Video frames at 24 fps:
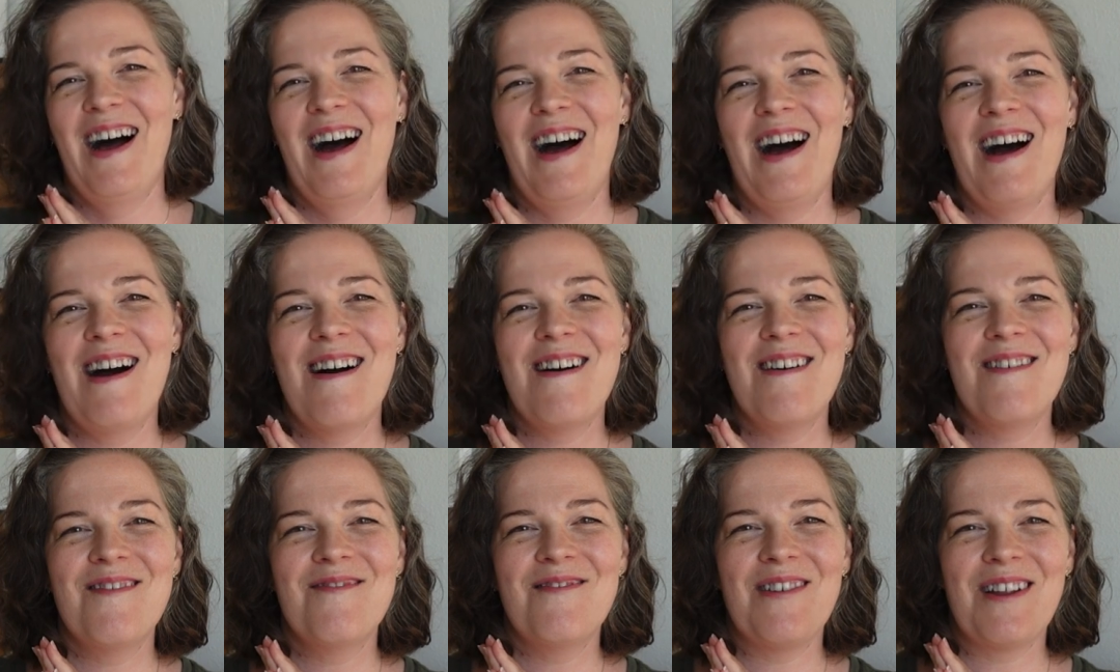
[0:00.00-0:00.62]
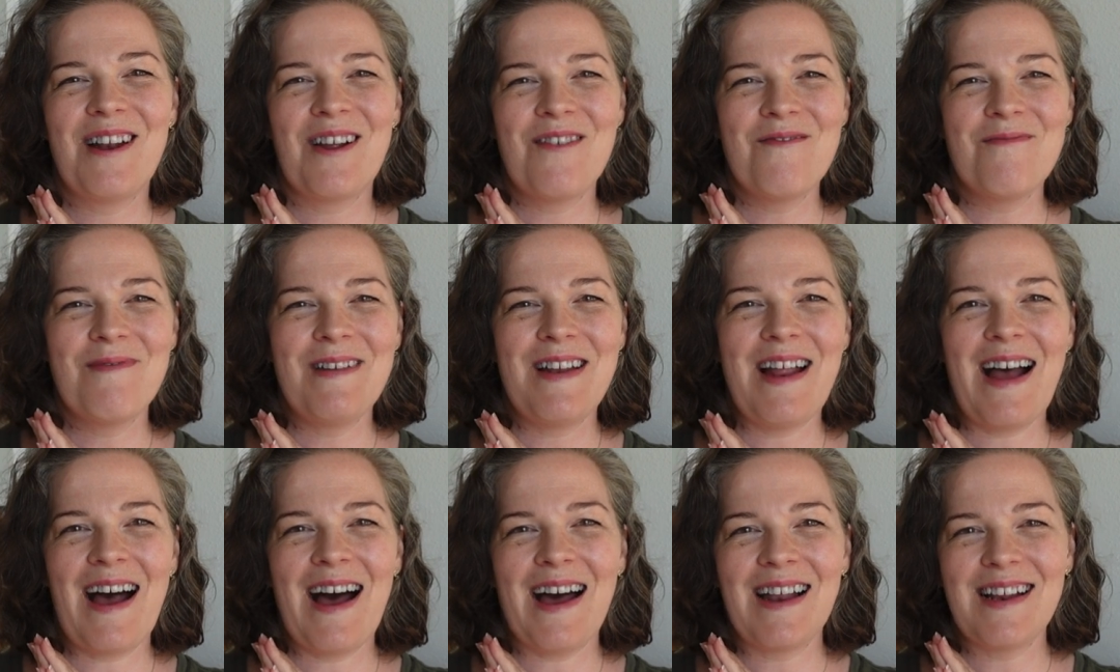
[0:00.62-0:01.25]
Um, and I've
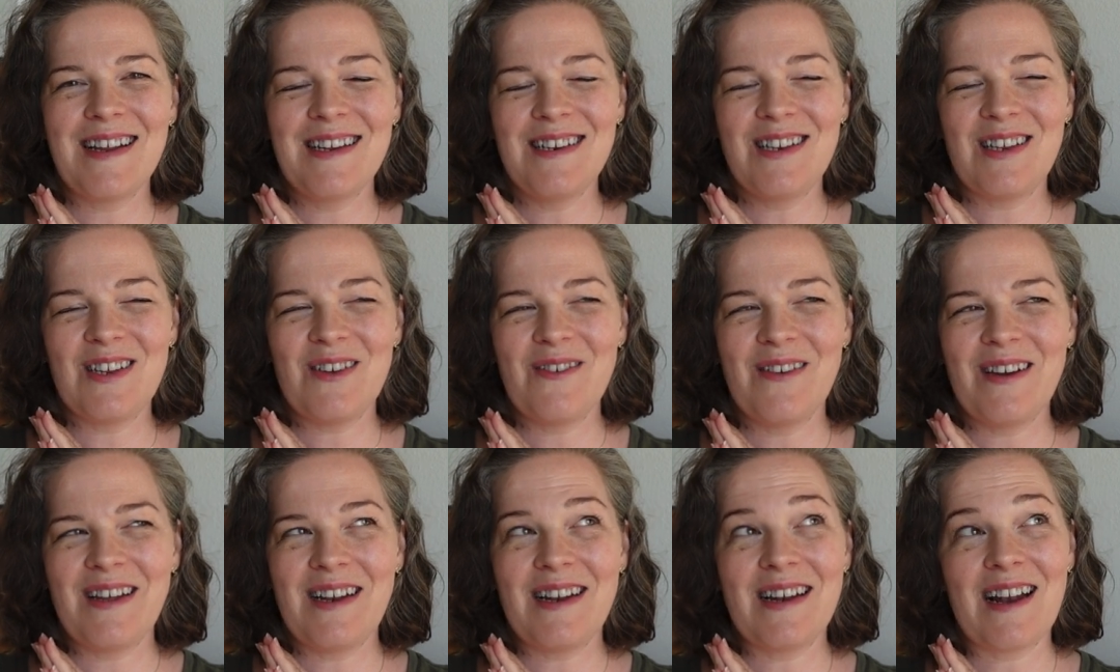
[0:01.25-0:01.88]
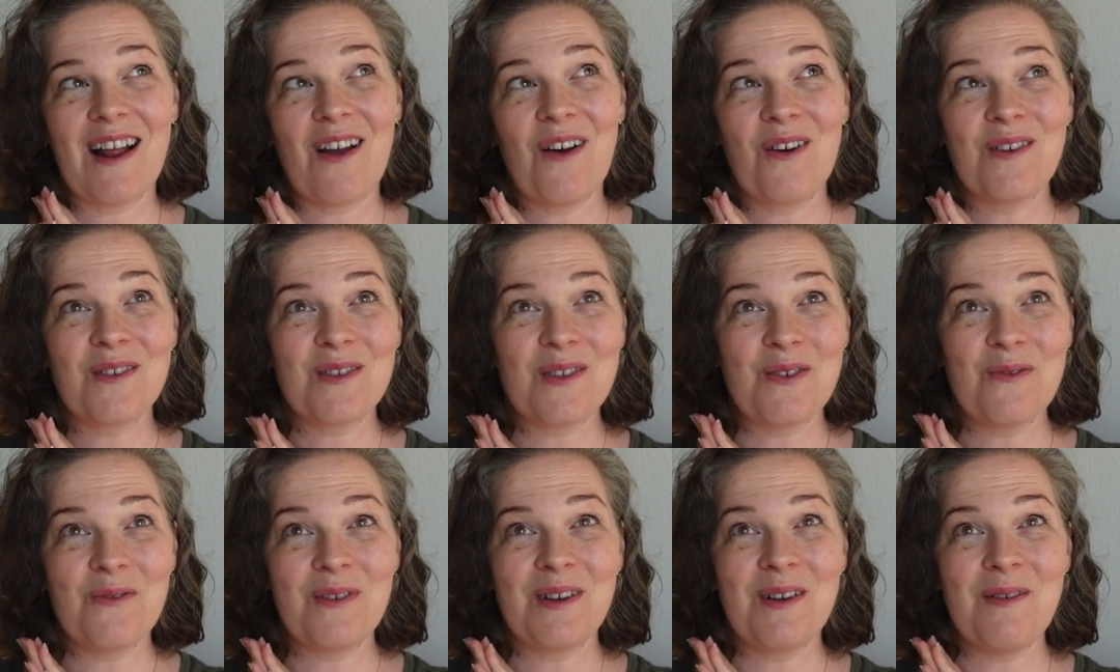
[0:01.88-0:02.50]
been adding to it, and I
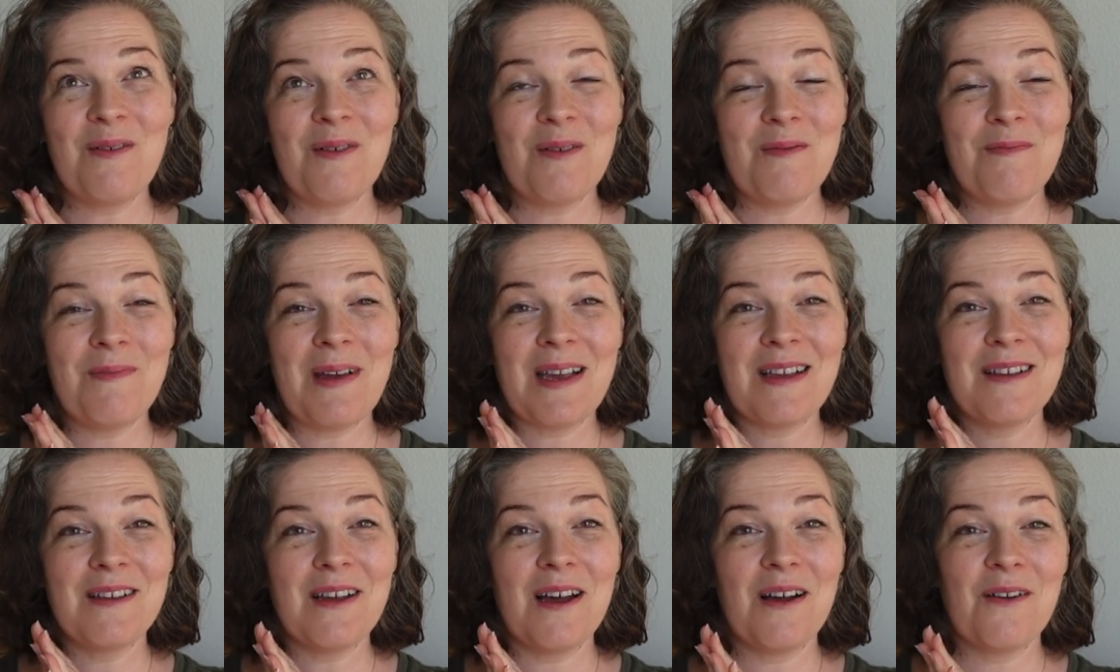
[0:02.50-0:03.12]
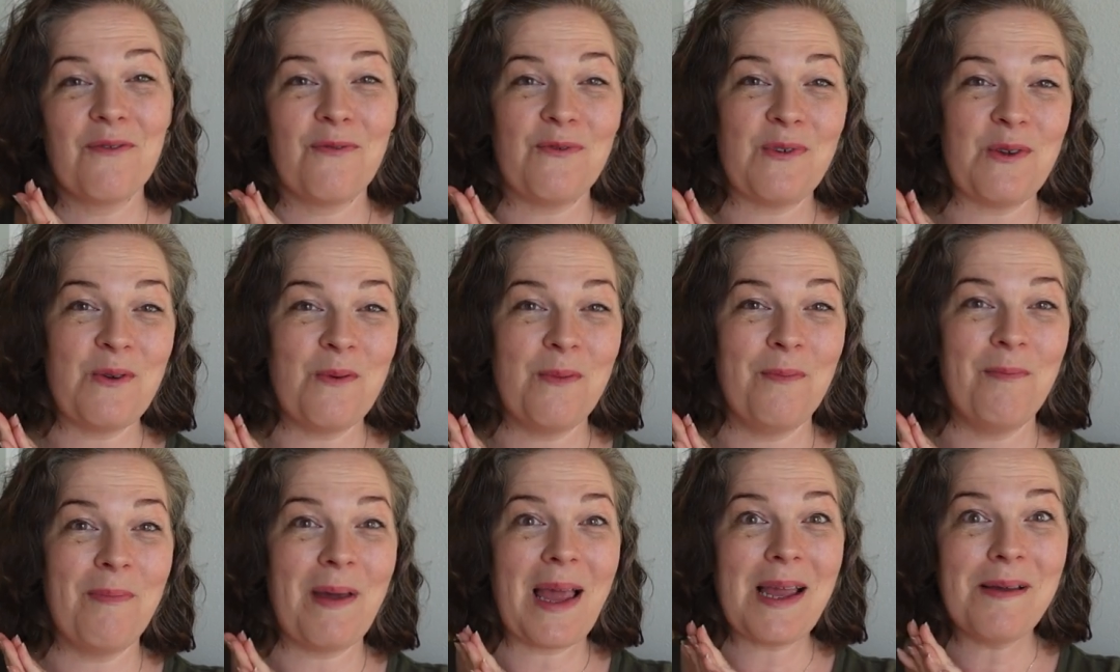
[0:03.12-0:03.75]
also want to make a few
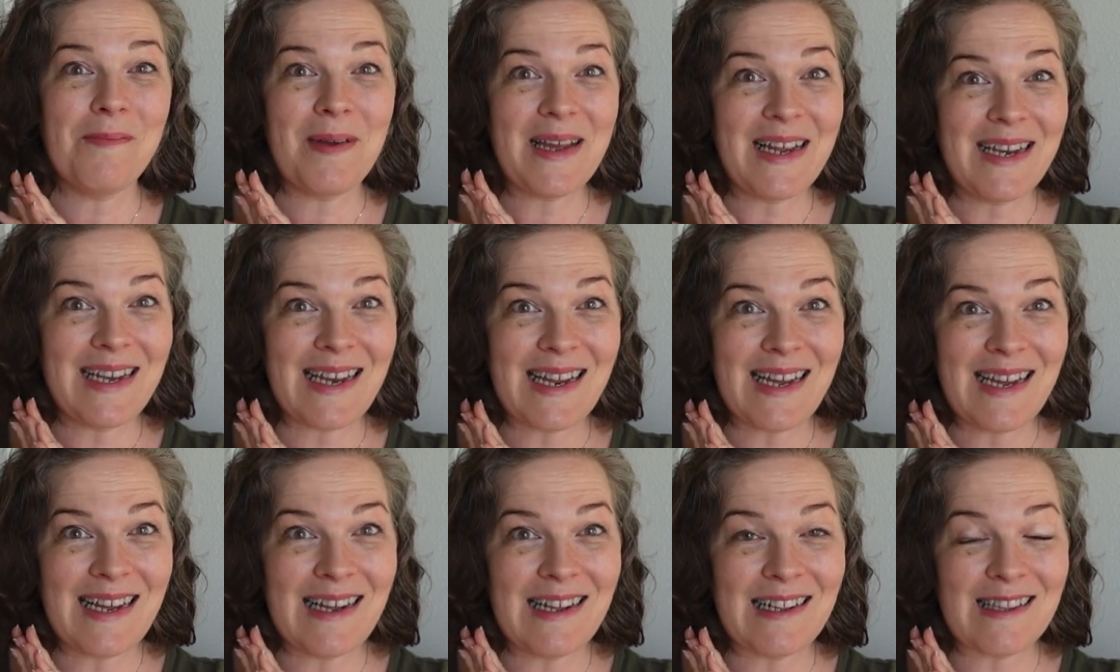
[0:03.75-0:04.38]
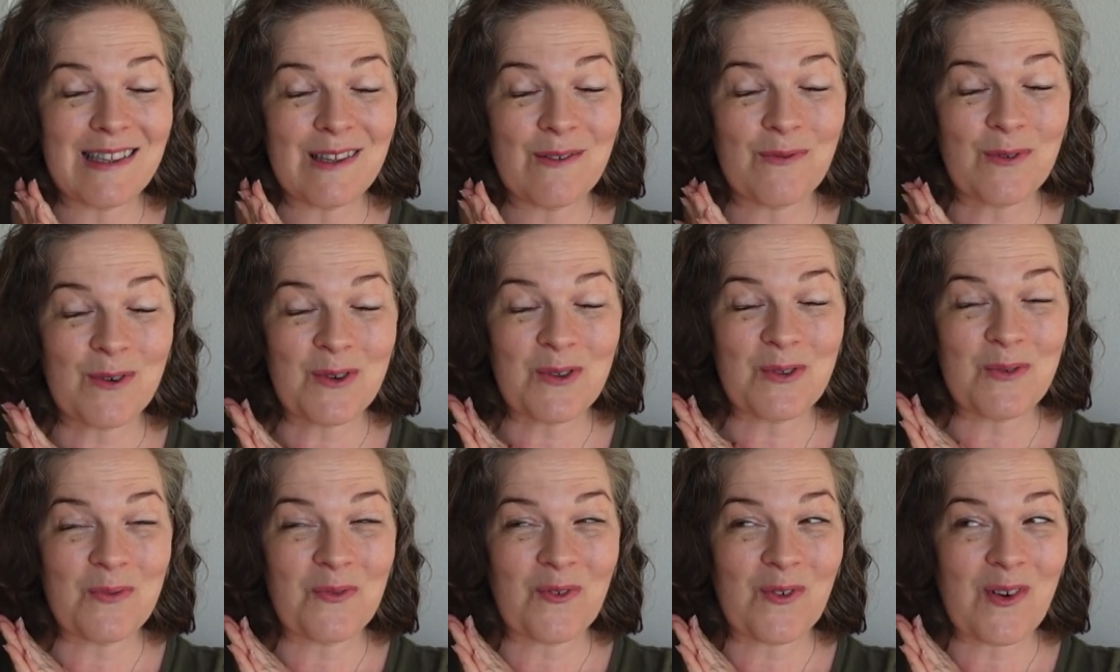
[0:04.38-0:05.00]
baby knits for
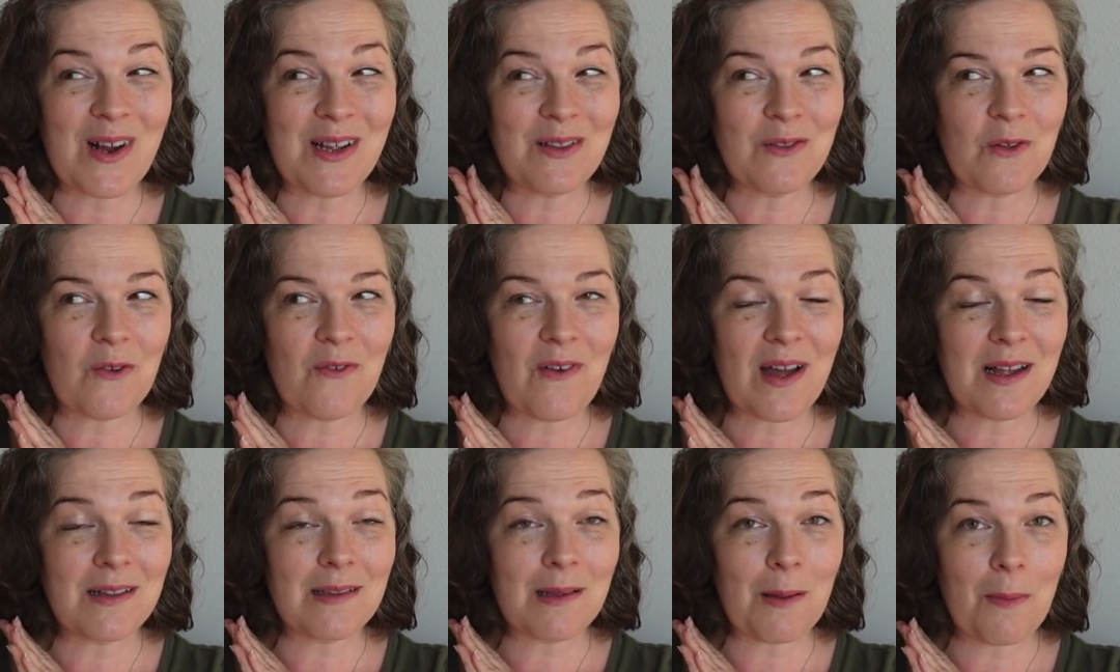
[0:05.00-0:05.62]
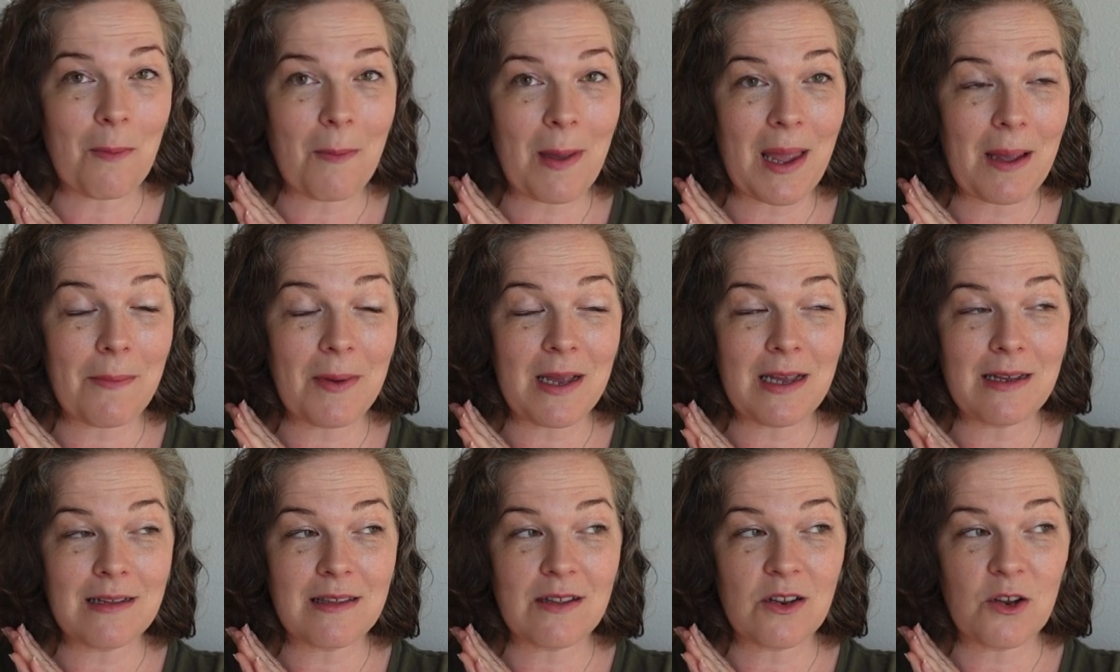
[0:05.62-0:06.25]
some friends who've had some
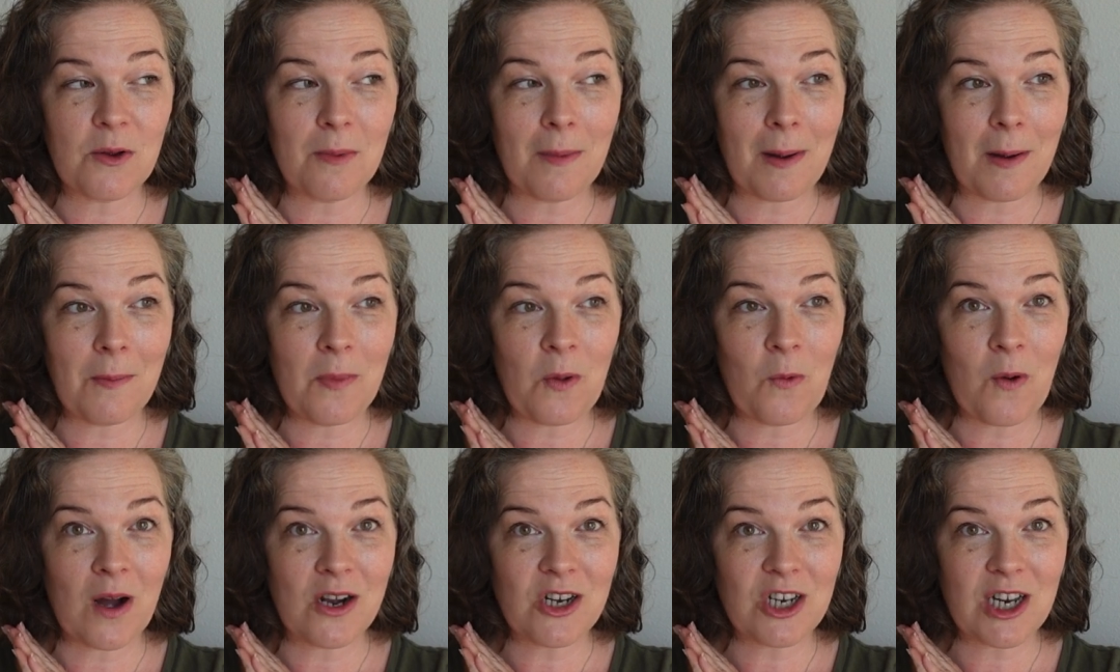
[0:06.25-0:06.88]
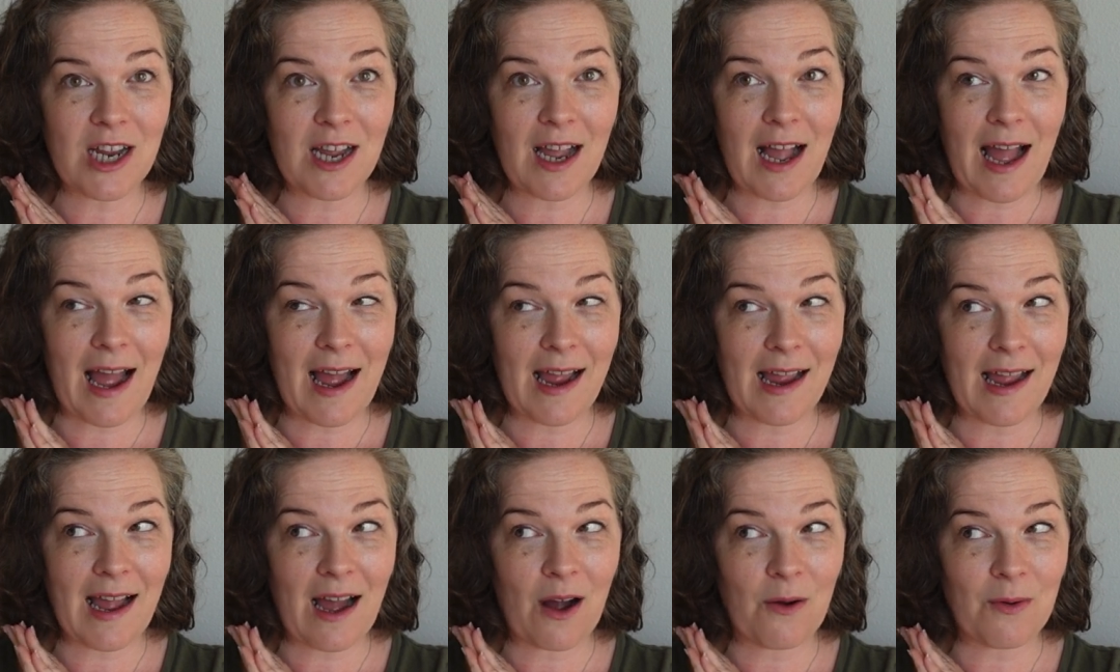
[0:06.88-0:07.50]
babies and you might be watching.
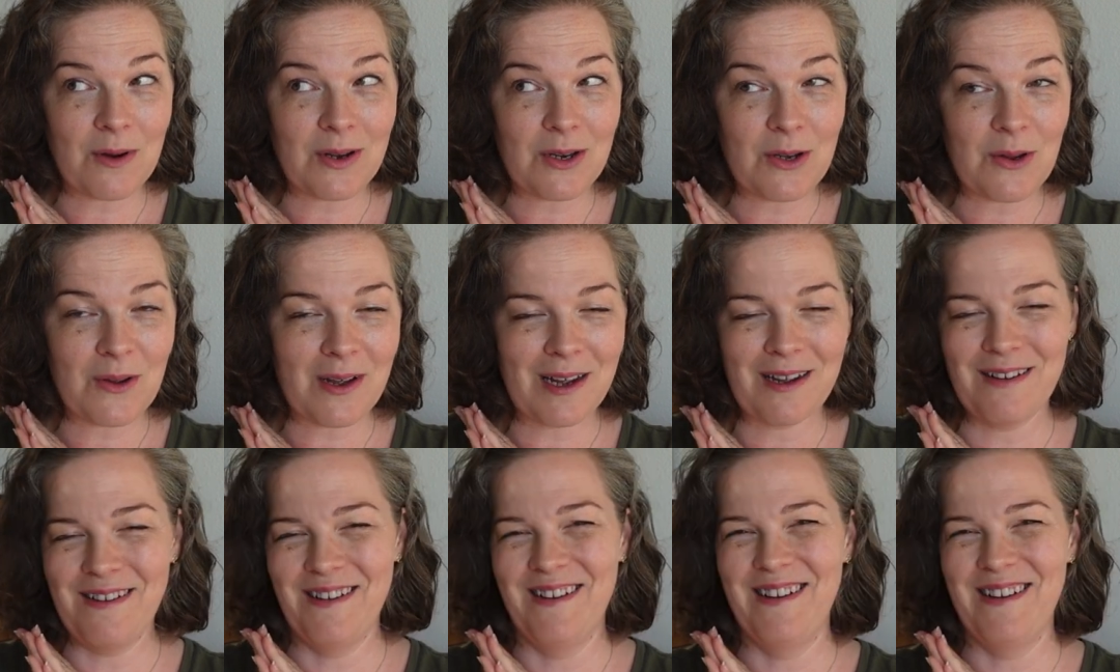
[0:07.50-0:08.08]
Hi, how are you doing?